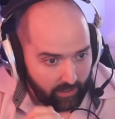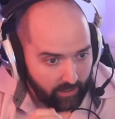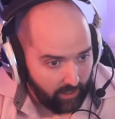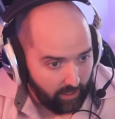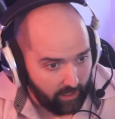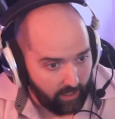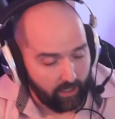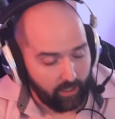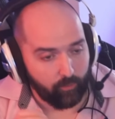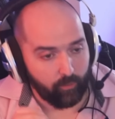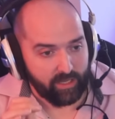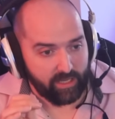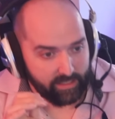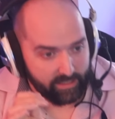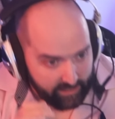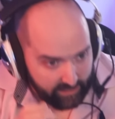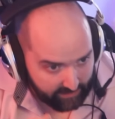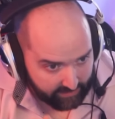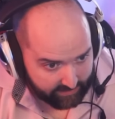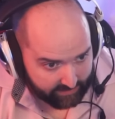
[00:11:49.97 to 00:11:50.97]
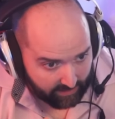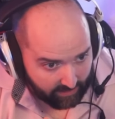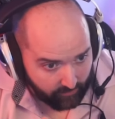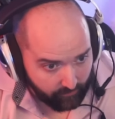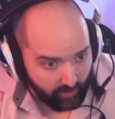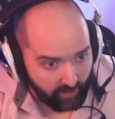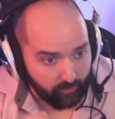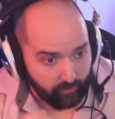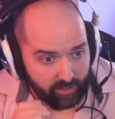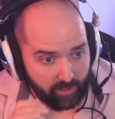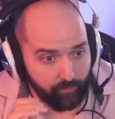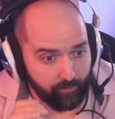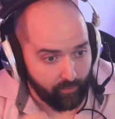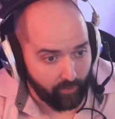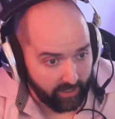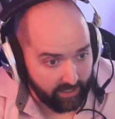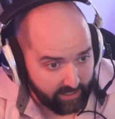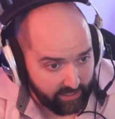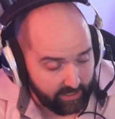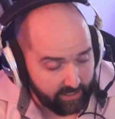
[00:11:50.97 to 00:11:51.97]
when you deaccelerate, when you're
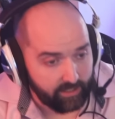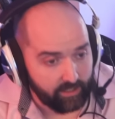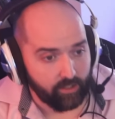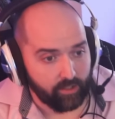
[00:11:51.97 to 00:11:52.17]
braking,